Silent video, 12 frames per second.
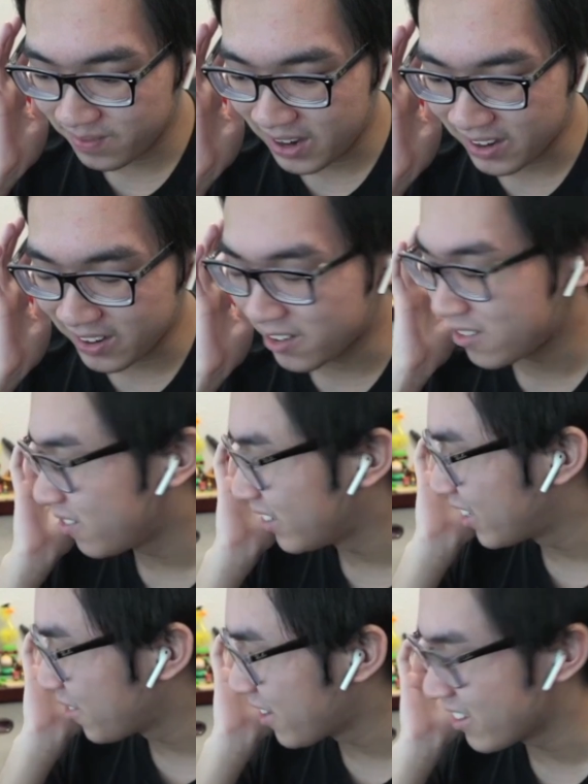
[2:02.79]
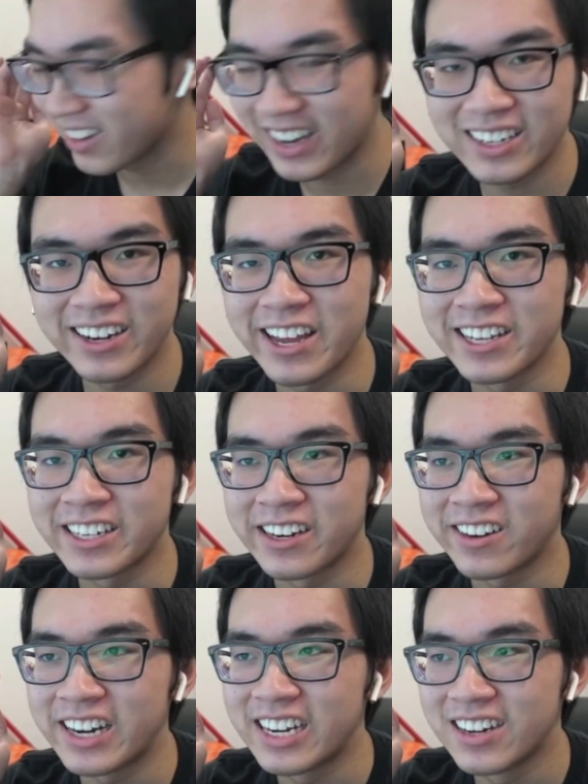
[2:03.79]
don't know. What's the weather like today,
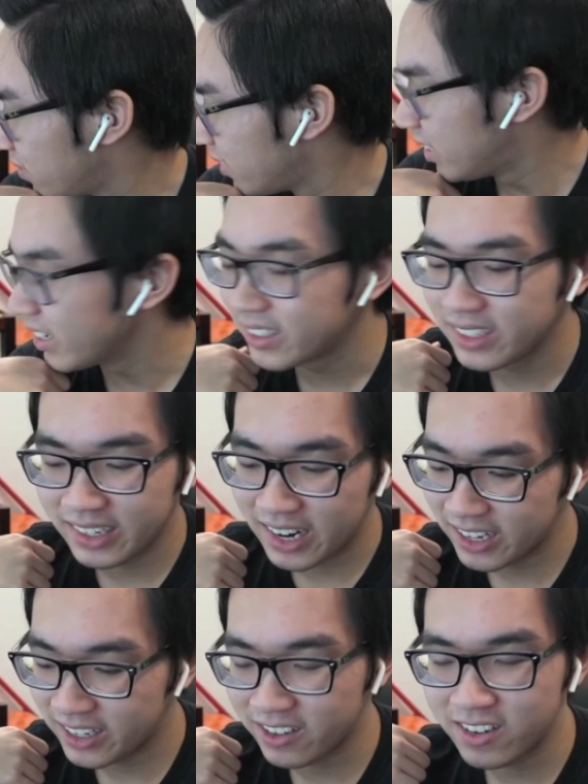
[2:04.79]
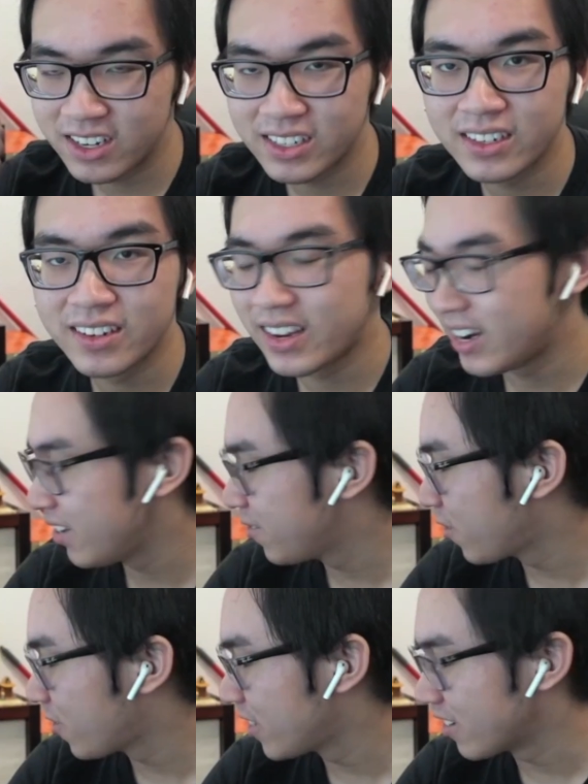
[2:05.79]
Siri? 69 degrees and
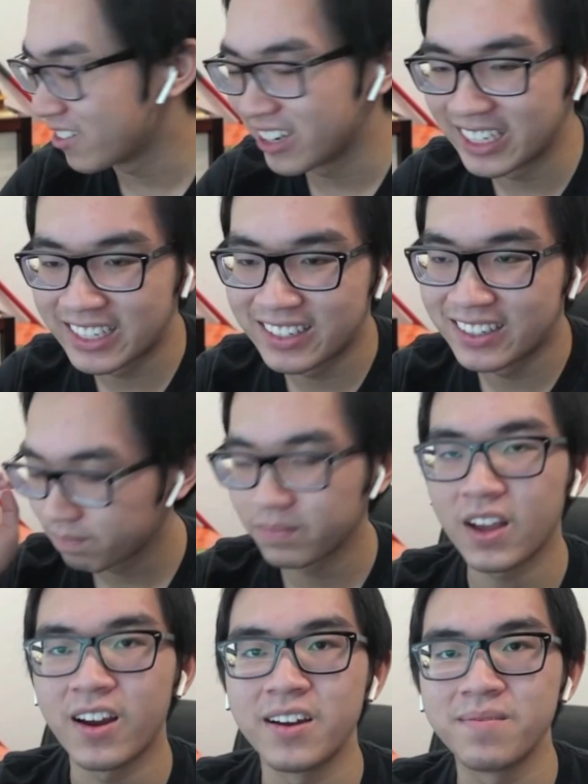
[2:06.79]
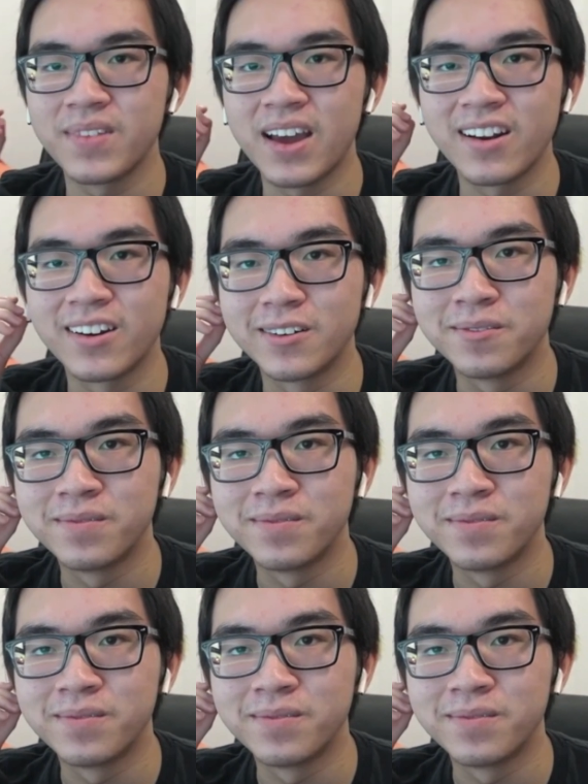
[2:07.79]
84 degrees. Alright, I don't know.